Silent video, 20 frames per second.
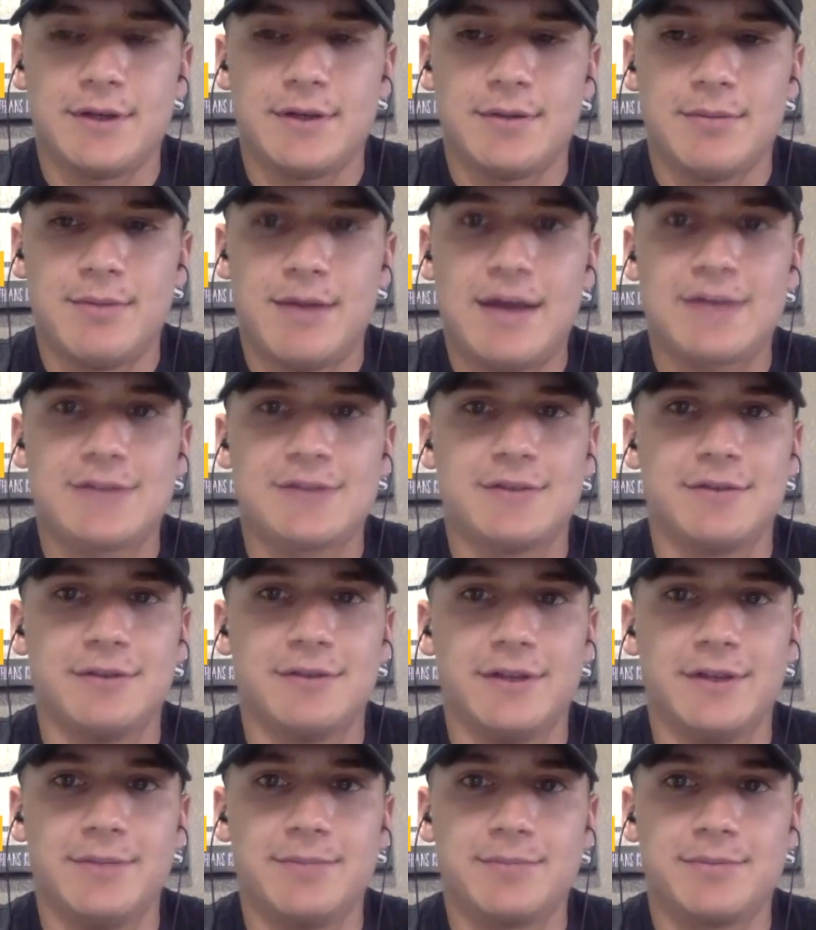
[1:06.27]

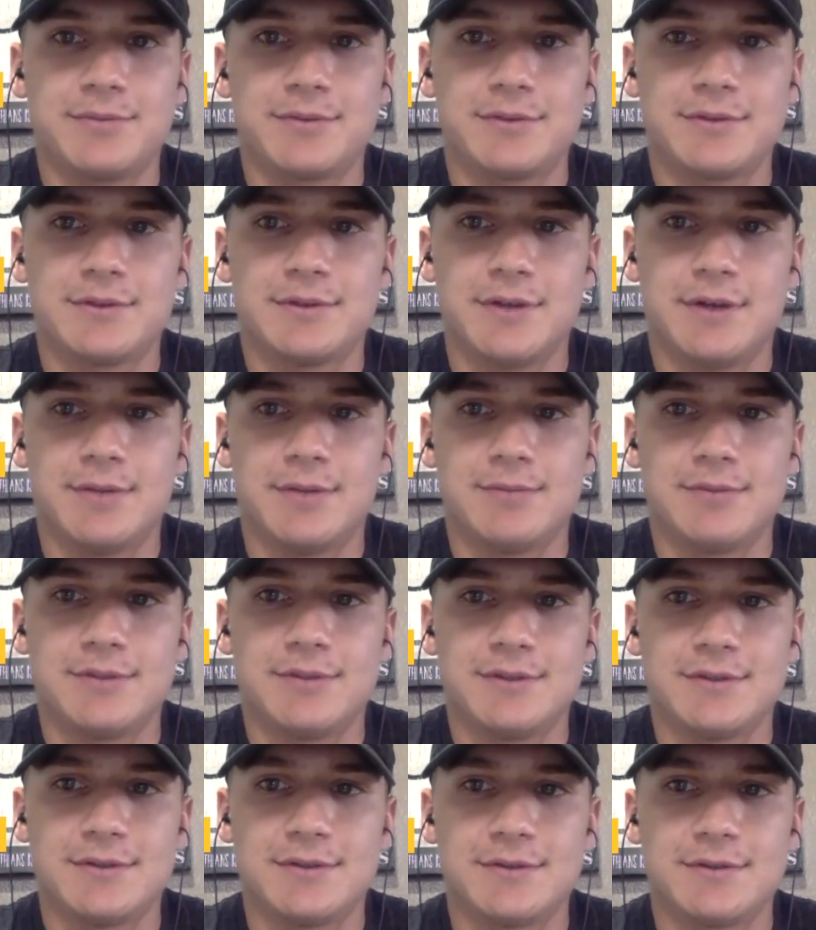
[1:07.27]
leaps
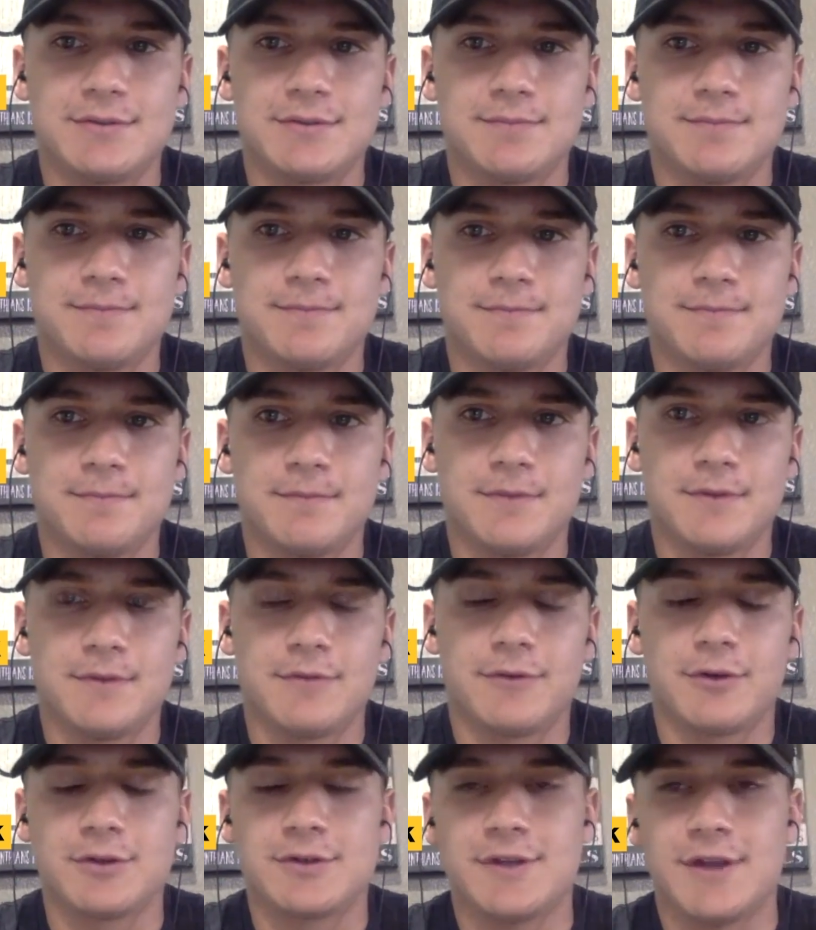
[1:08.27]
since the
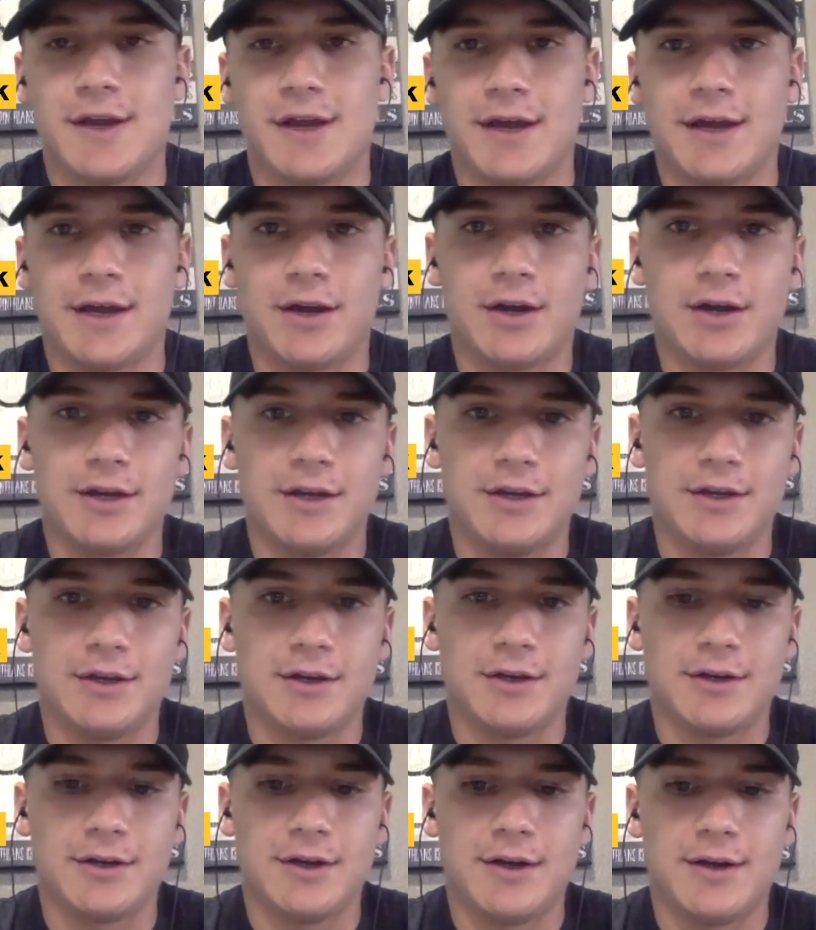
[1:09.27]
first day I got
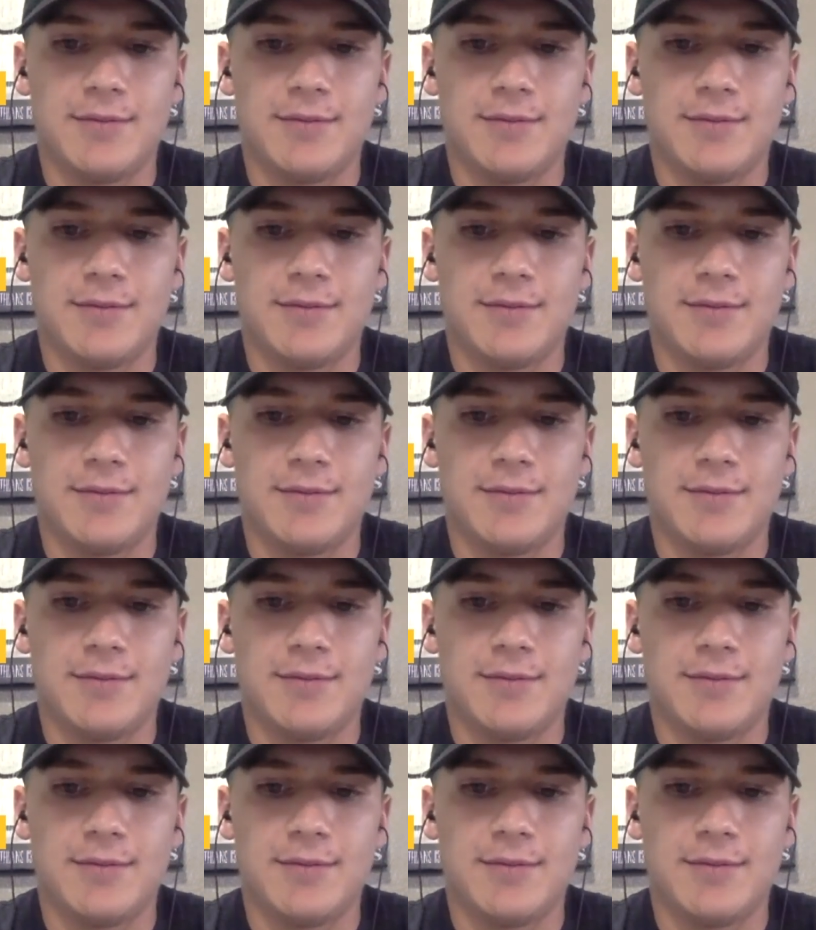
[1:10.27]
here.